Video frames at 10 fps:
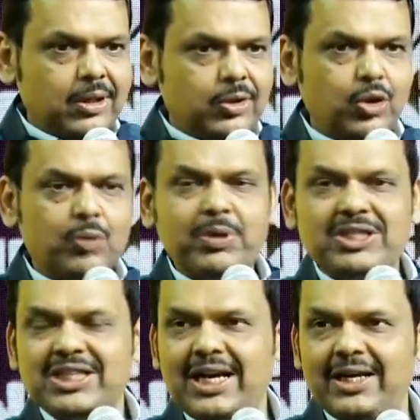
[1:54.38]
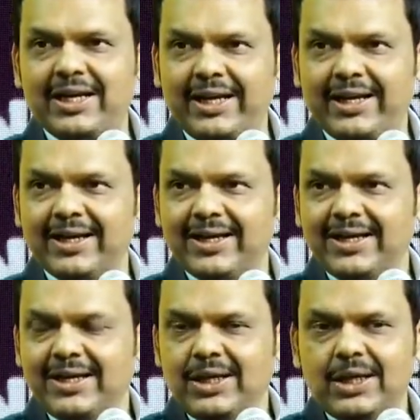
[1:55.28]
your personality
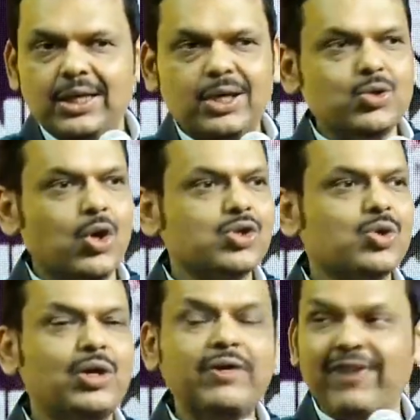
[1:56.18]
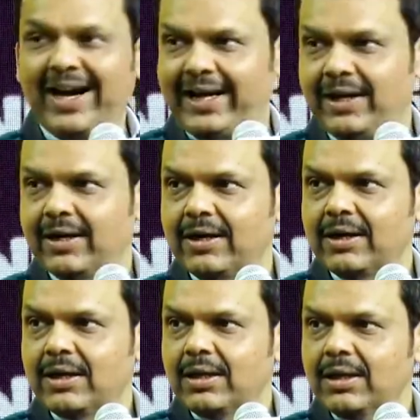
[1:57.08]
is also
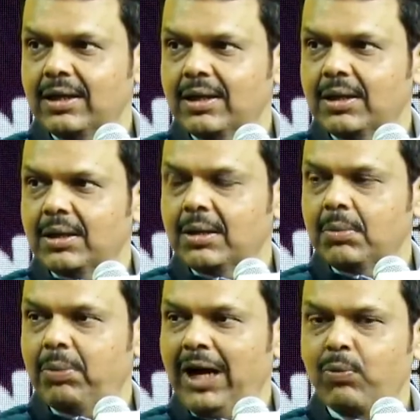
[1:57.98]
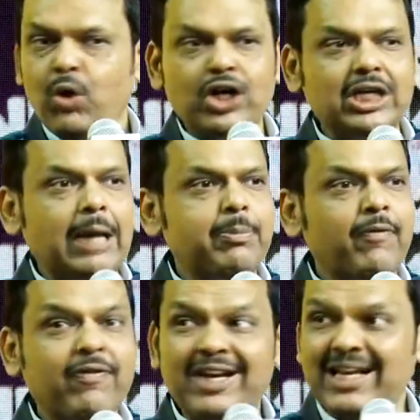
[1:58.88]
defined by what type
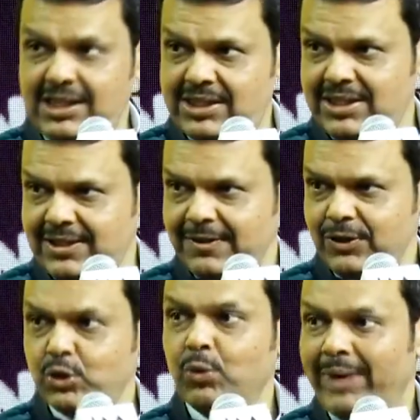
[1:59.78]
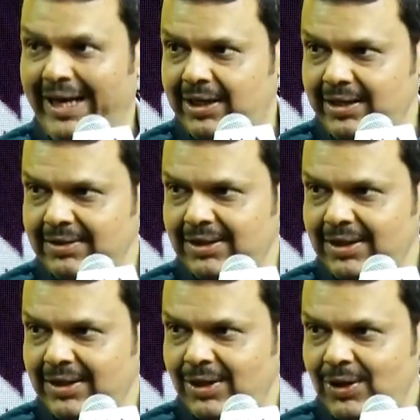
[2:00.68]
of reels you make,
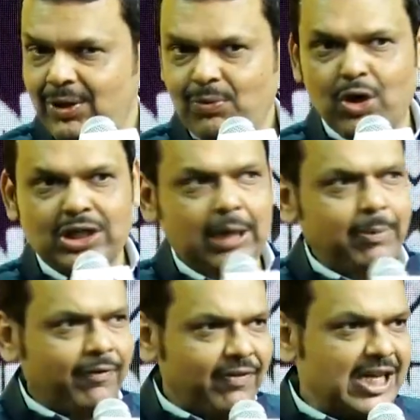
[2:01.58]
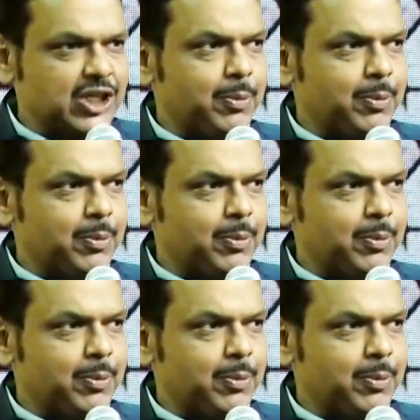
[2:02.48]
what type of reels